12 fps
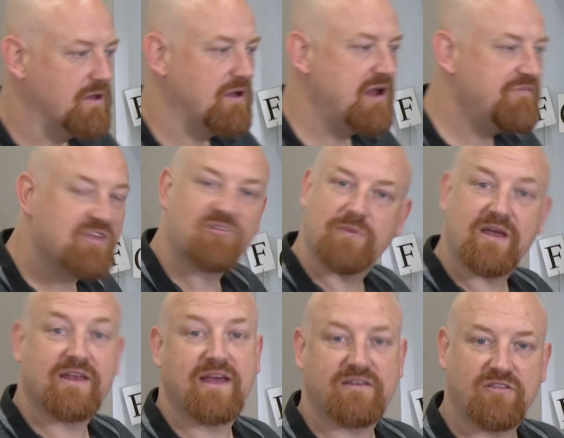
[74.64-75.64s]
Everything has been
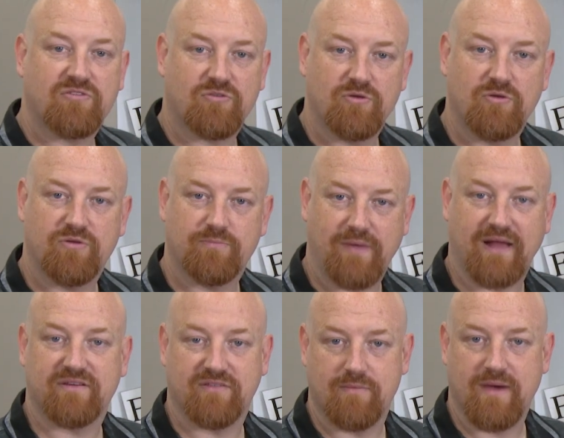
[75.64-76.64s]
connected through
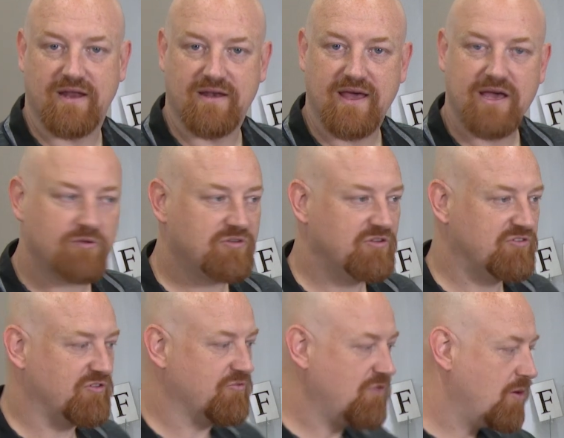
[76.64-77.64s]
back to the main layout,
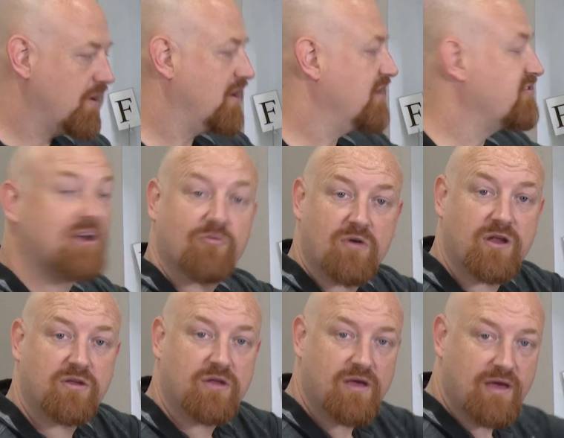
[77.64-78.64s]
so the railway lines now
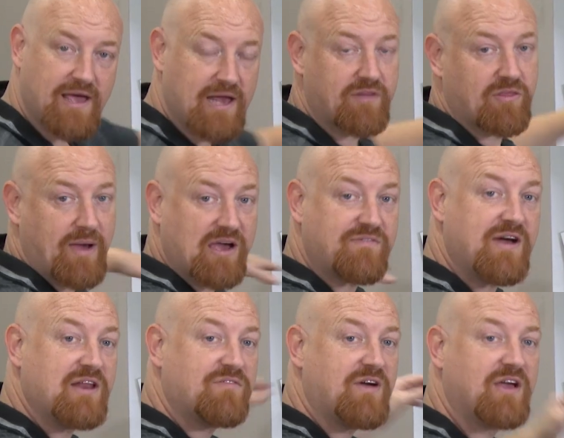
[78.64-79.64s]
run out of the back of
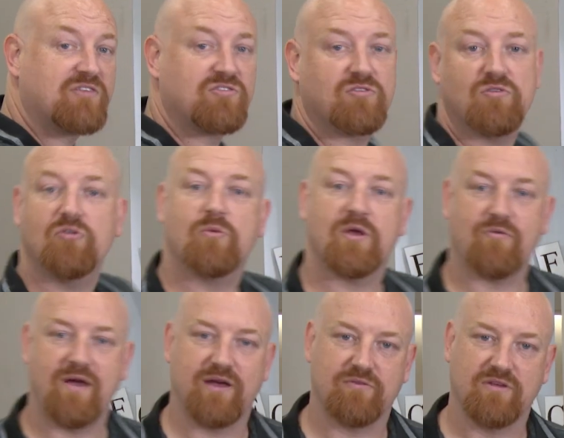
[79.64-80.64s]
Halifax all the way
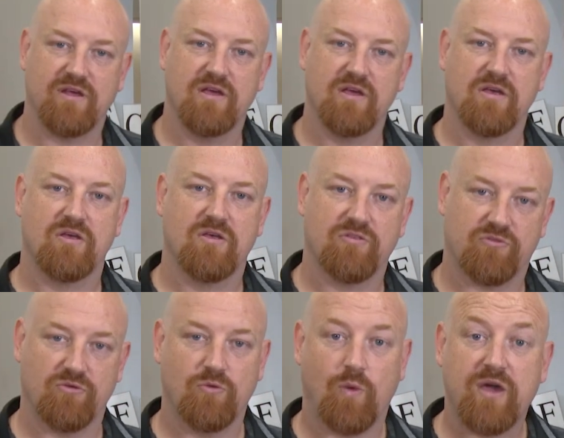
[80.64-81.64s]
around
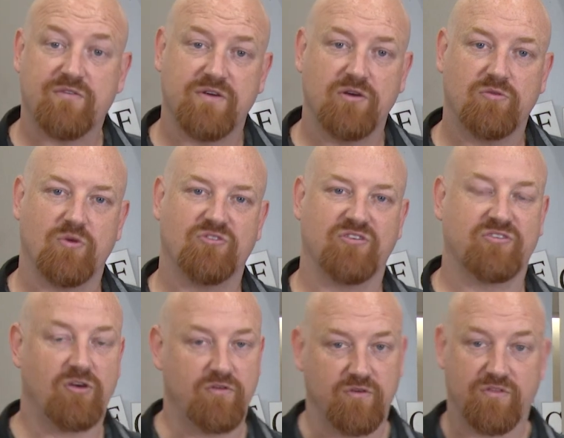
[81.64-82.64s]
through Wakefield, which is
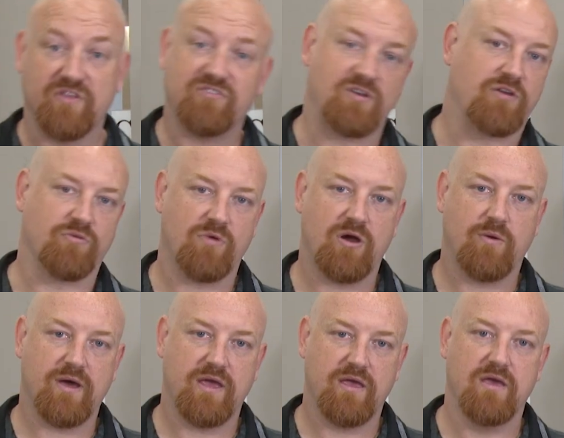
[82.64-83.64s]
over this side of the
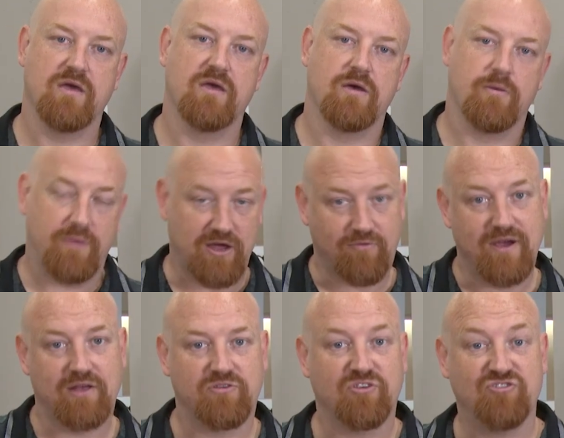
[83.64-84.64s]
railway, back
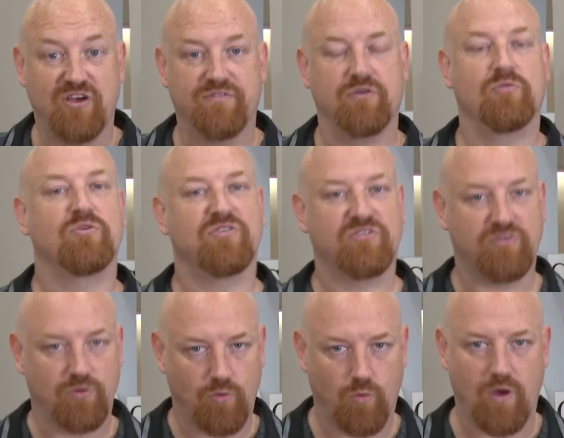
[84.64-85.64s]
round to Sheffield, which
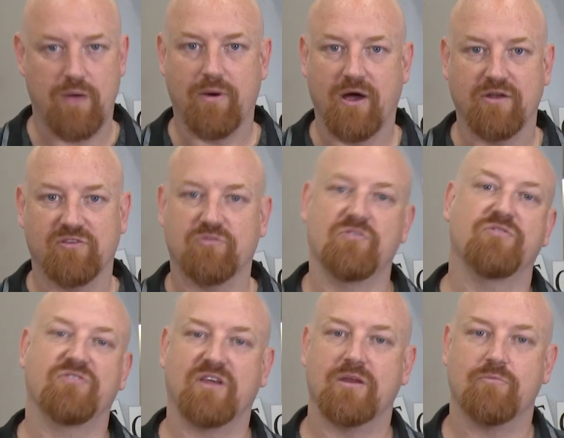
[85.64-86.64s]
is way behind us and
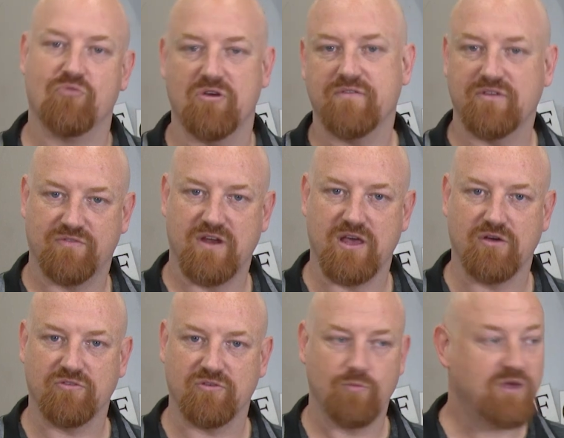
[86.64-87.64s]
you've seen in previous
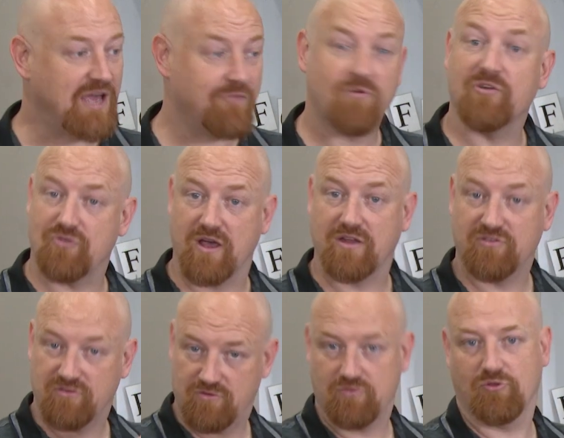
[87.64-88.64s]
videos. And we can run
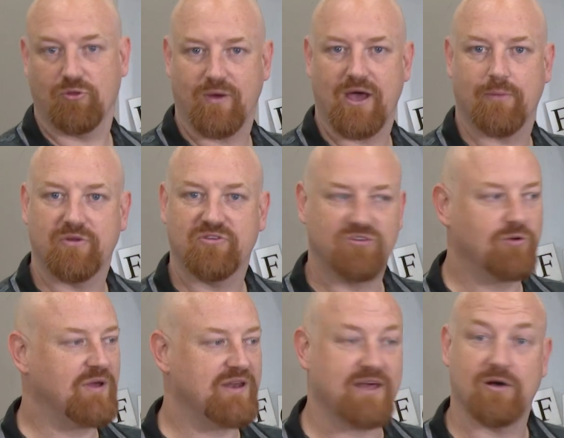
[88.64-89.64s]
trains all the way up to
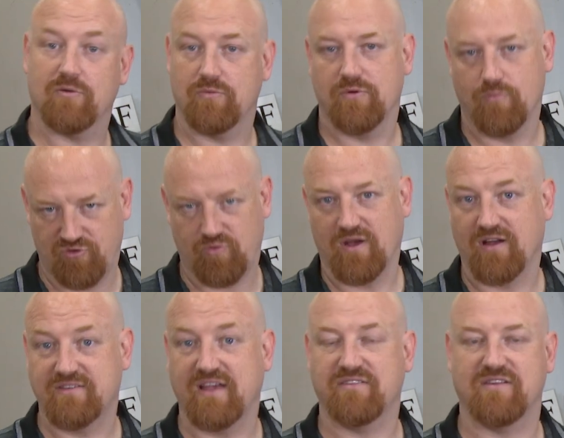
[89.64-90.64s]
here now, which we are
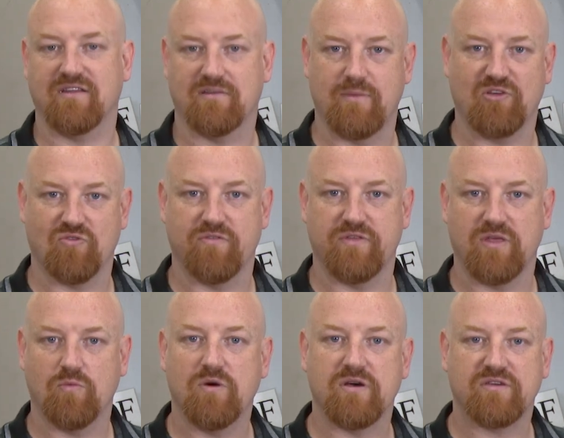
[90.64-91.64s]
testing to make sure
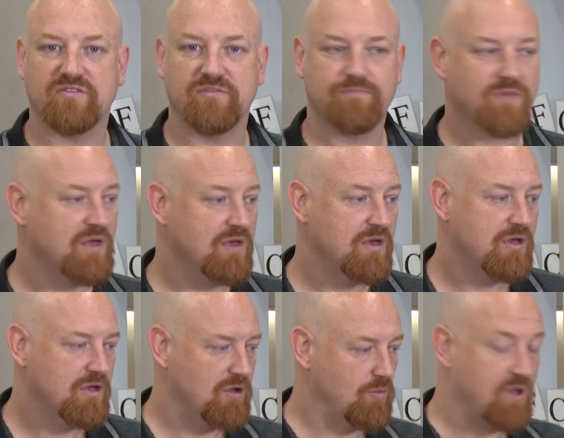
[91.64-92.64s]
everything works.
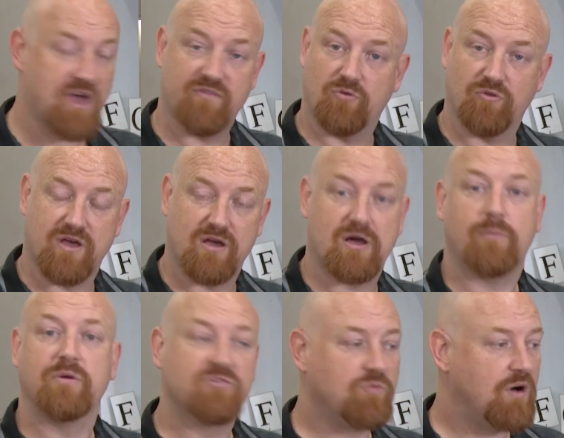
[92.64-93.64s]
We have all the
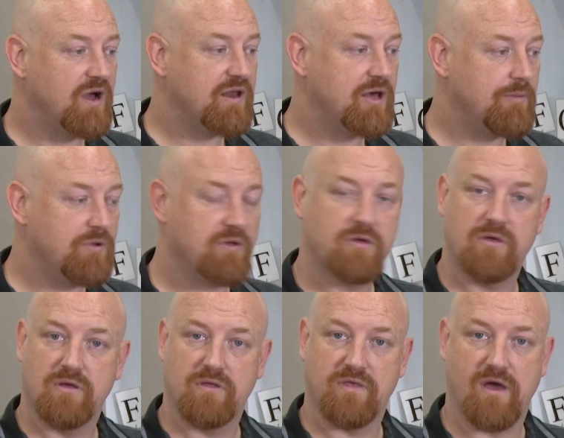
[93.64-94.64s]
uncouplers wired up,
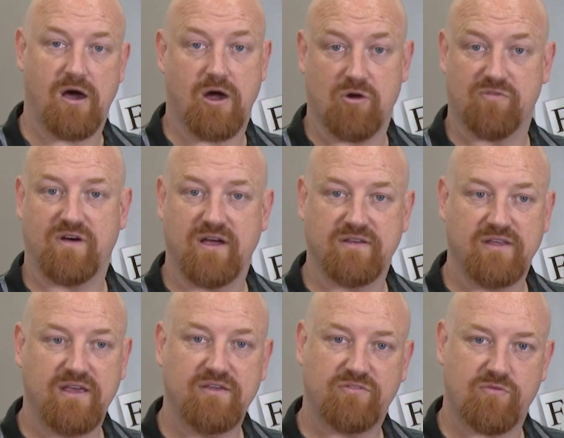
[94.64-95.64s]
the
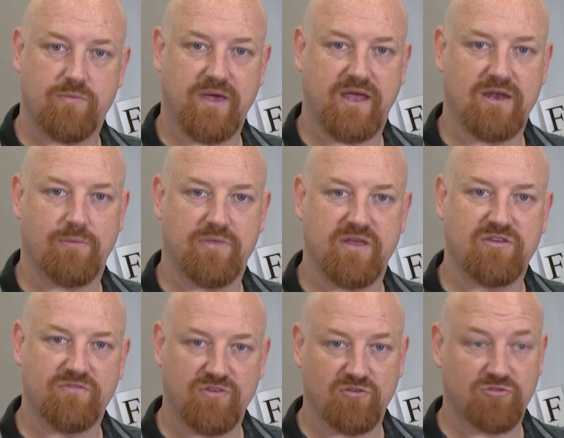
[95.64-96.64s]
RFIDs for picking up the
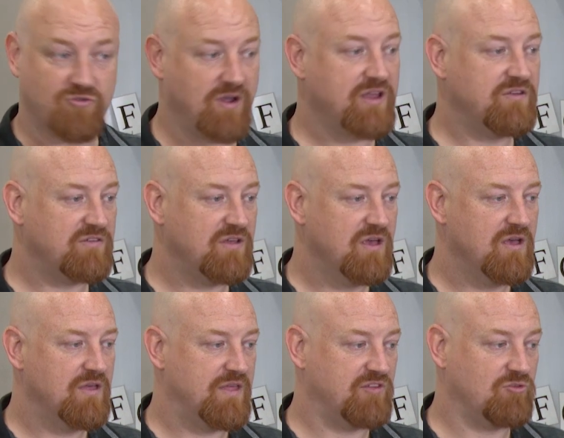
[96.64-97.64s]
individual trains,
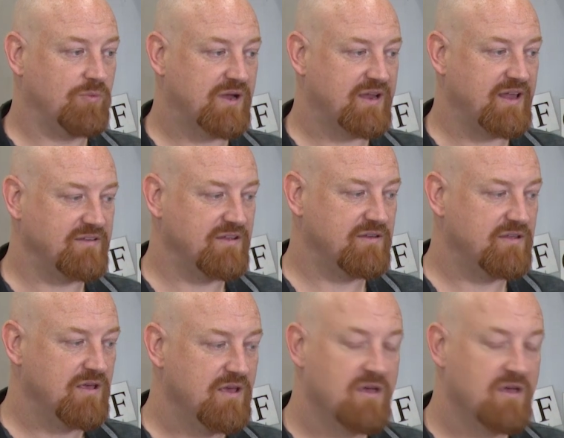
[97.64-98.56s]
that's all been connected.